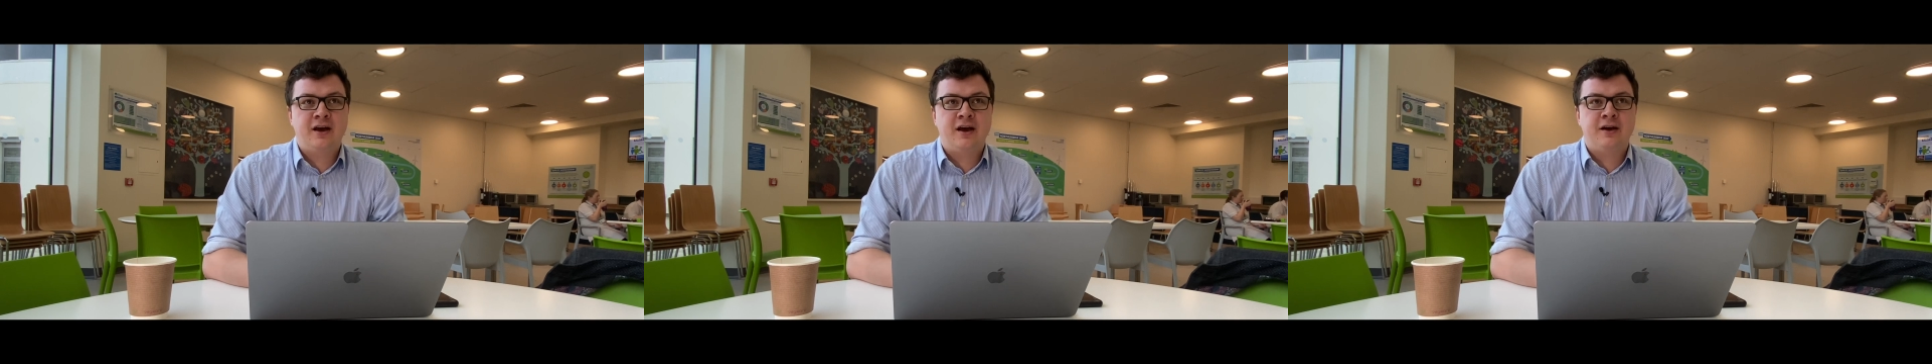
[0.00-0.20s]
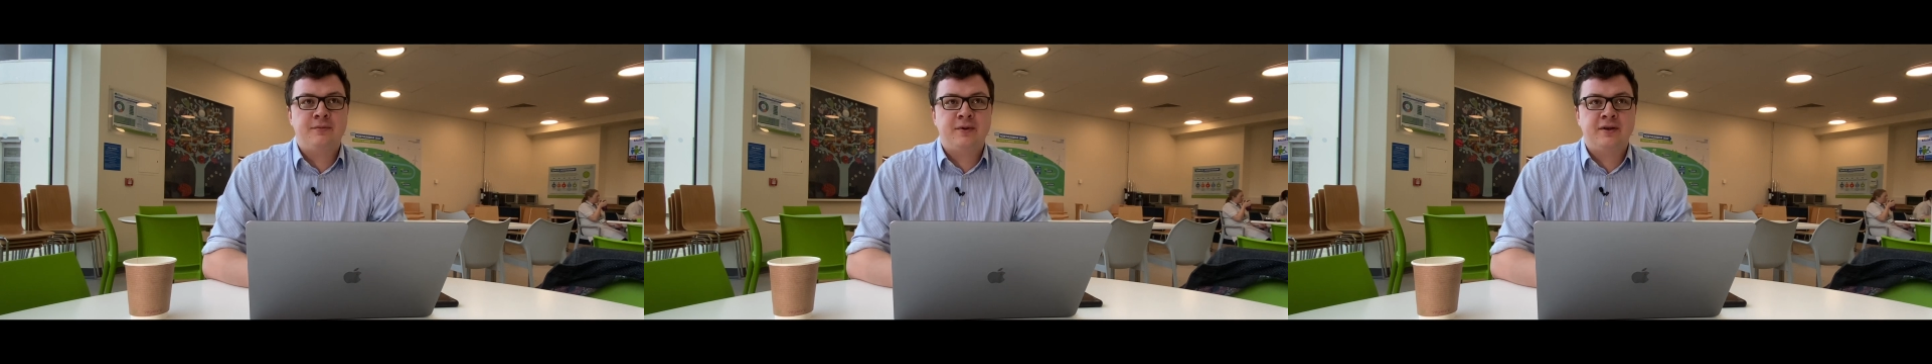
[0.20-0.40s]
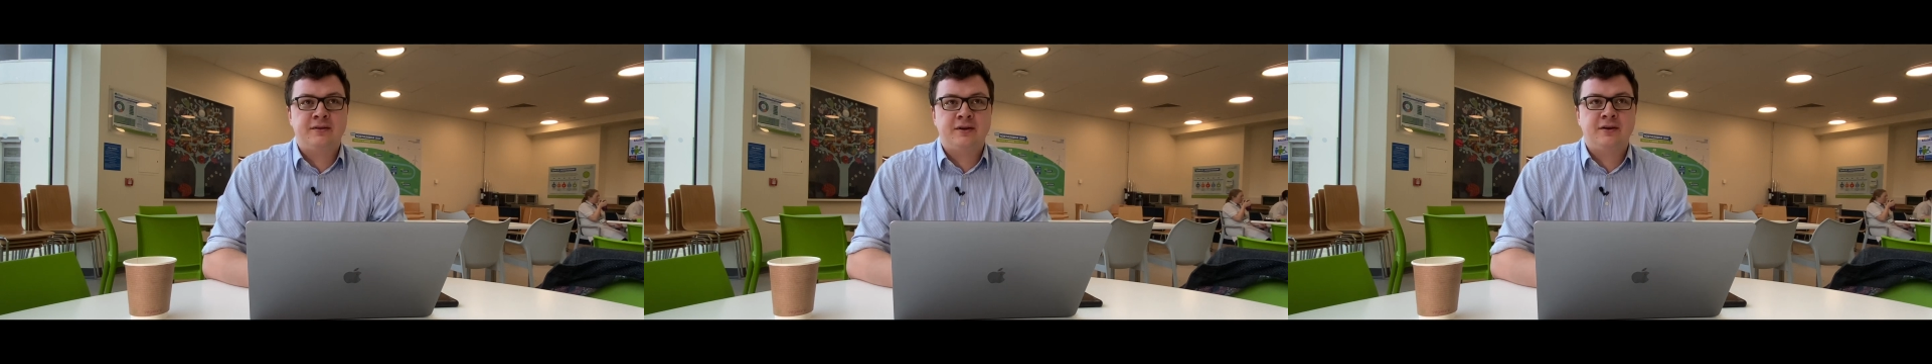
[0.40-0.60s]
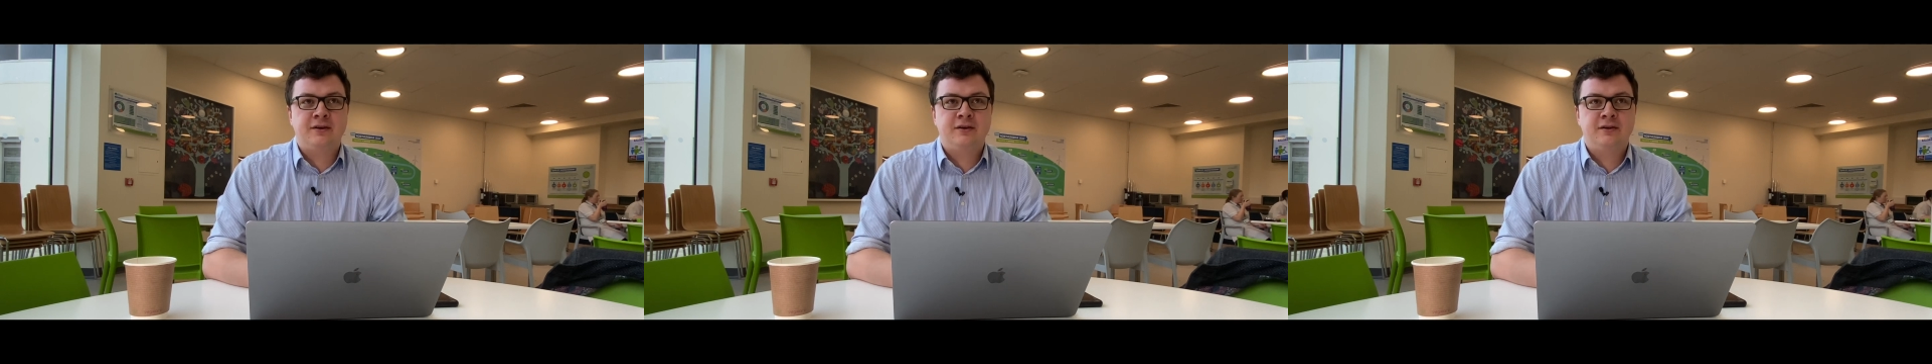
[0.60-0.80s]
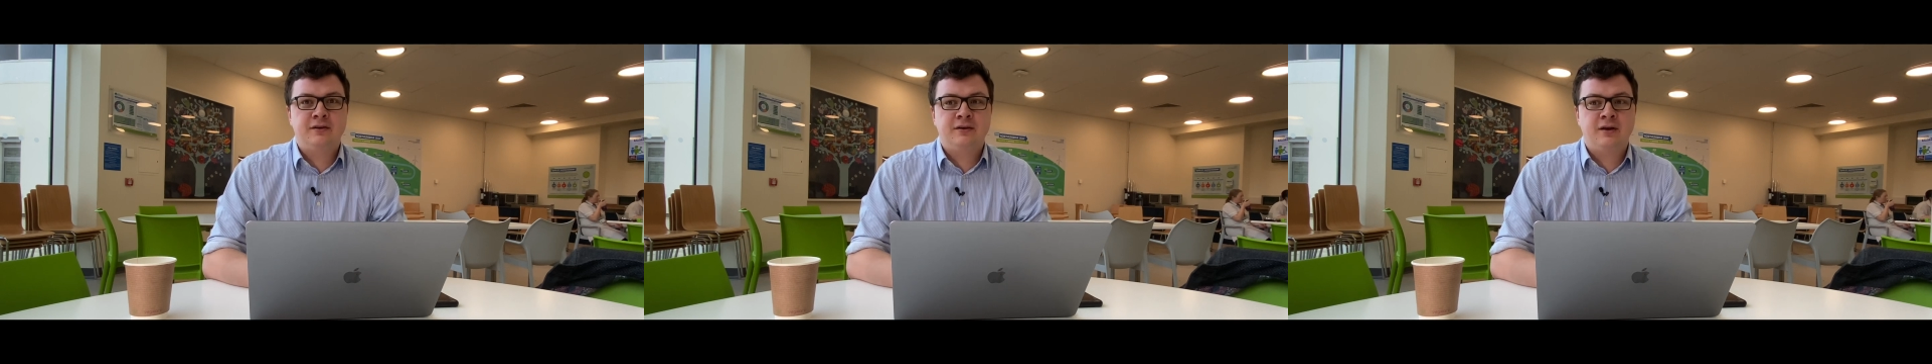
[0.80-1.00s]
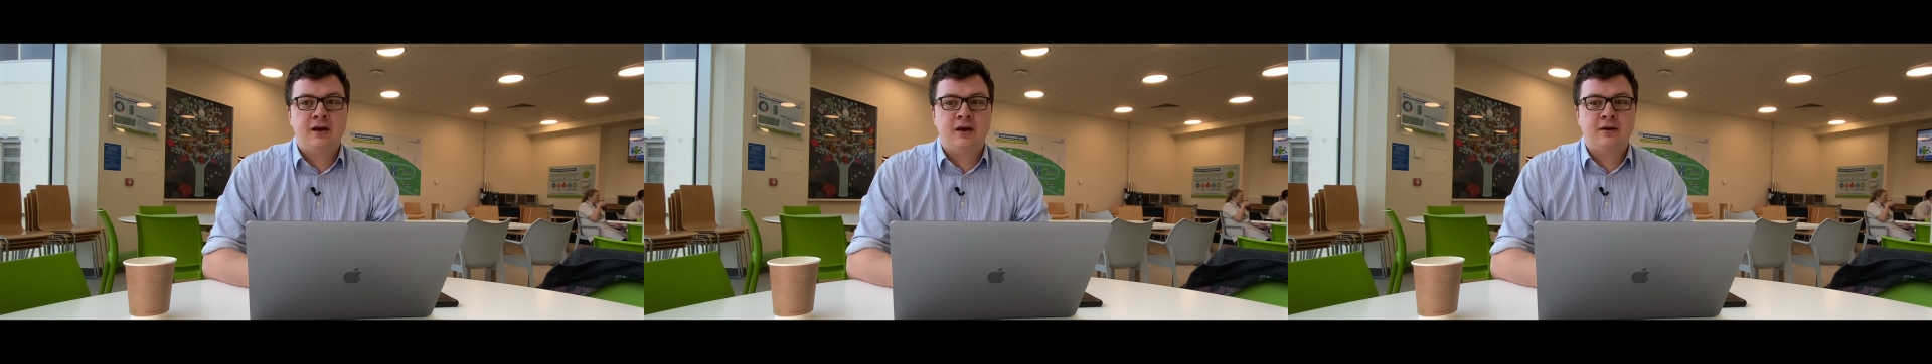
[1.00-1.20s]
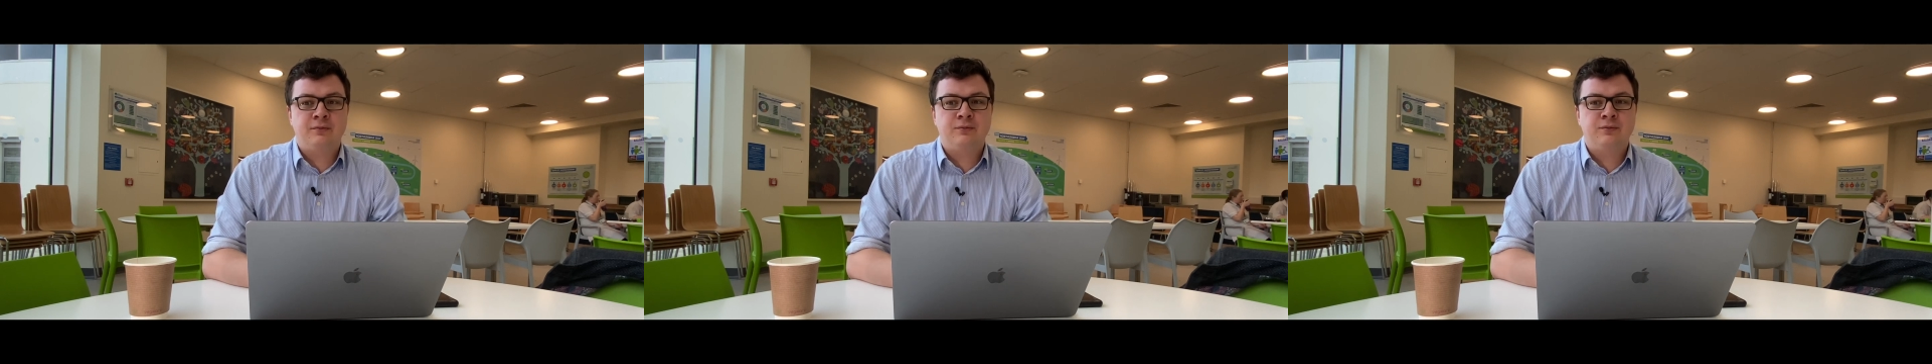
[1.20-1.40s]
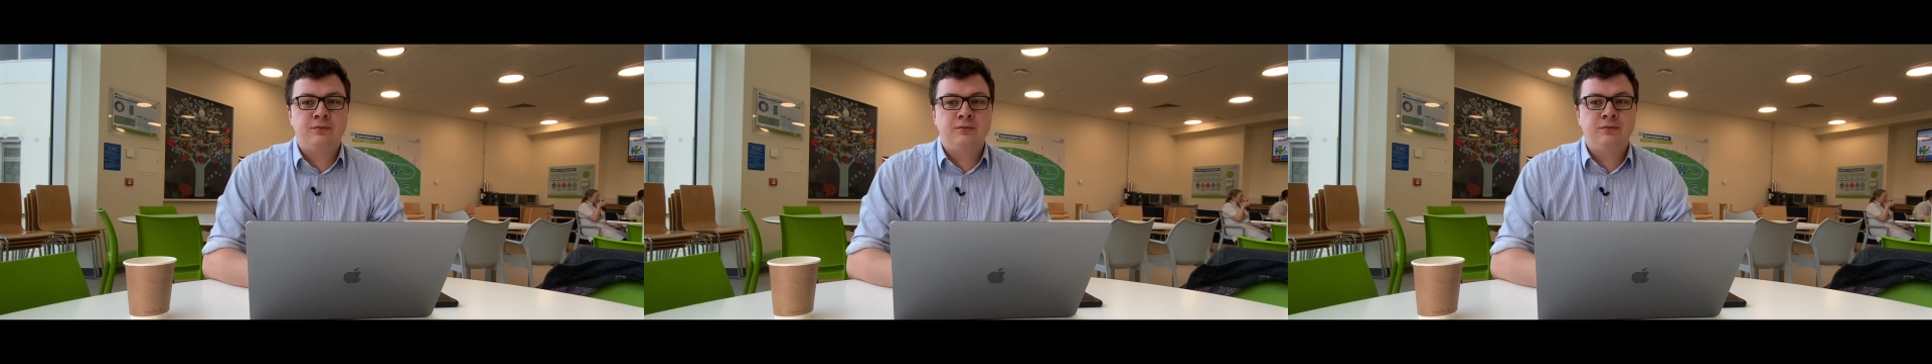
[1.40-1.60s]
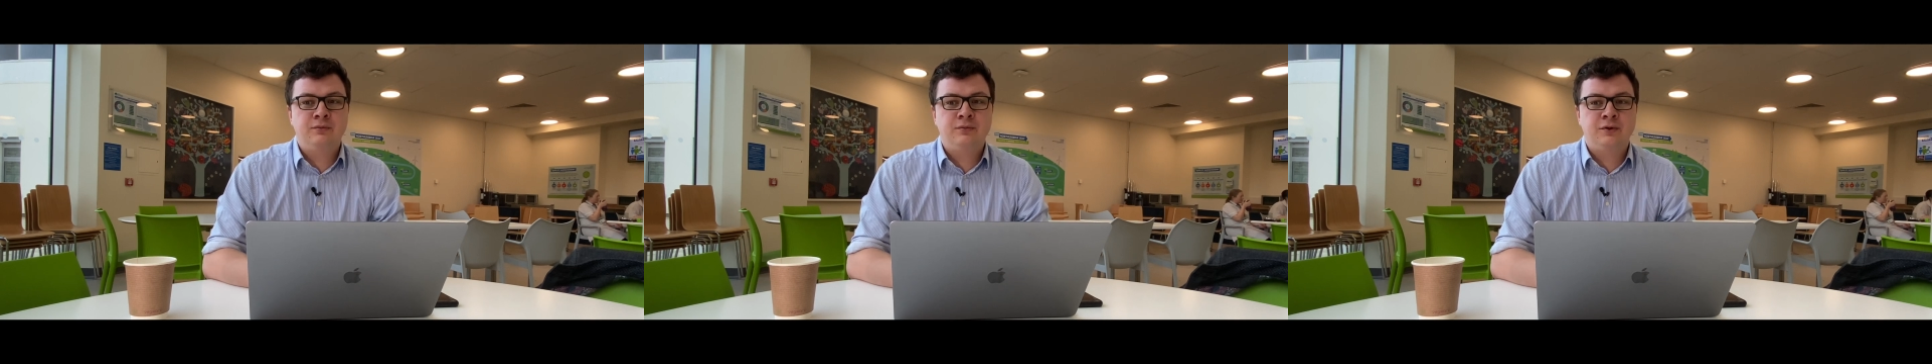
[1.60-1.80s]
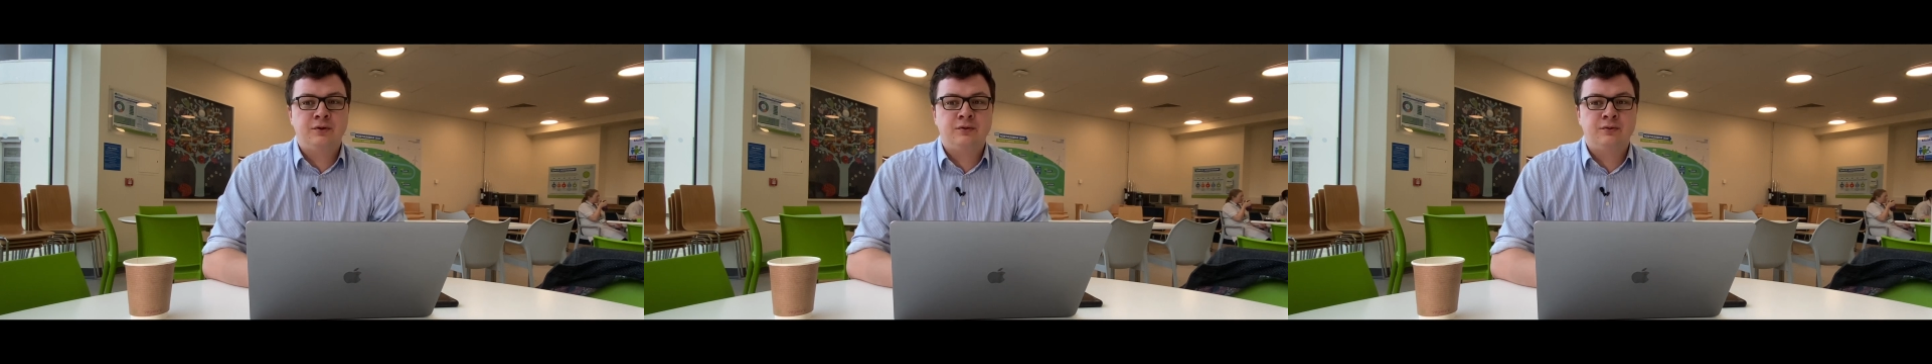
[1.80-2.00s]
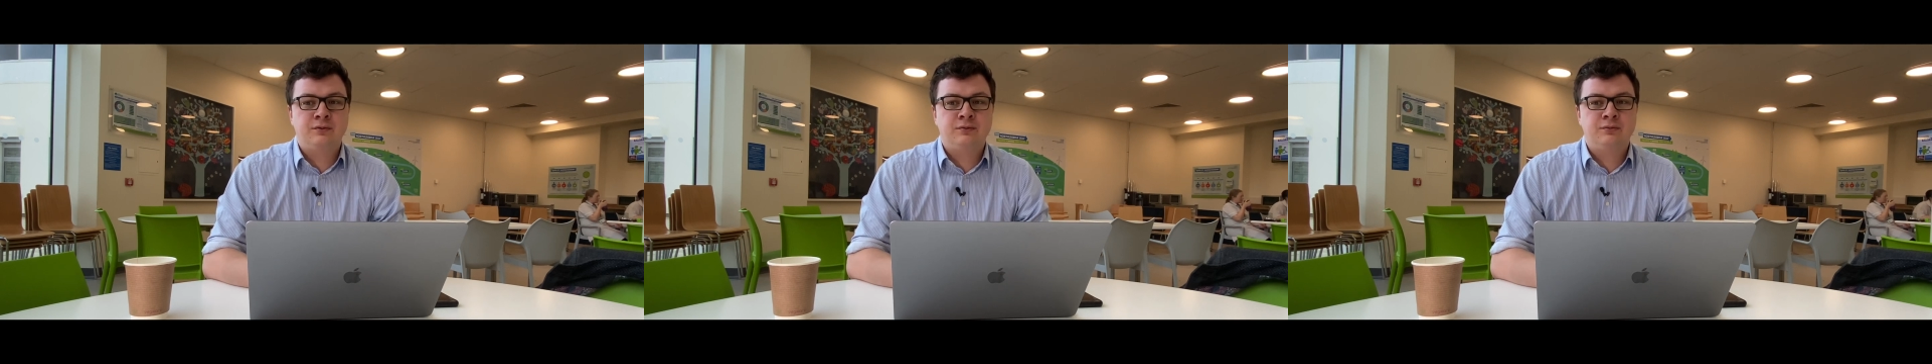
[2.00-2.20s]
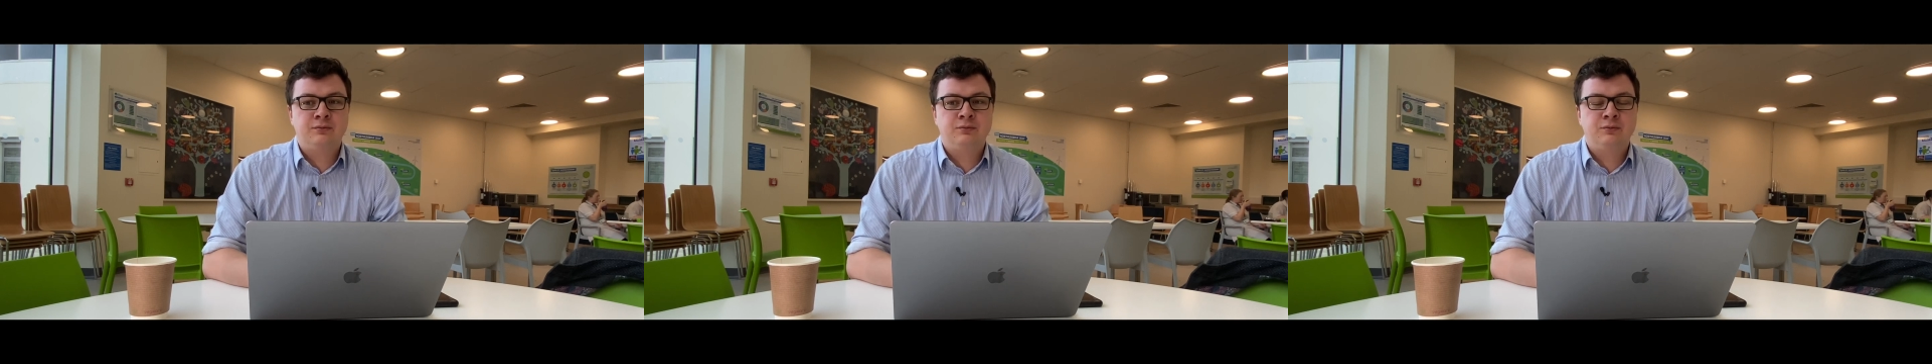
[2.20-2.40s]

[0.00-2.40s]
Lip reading: I think you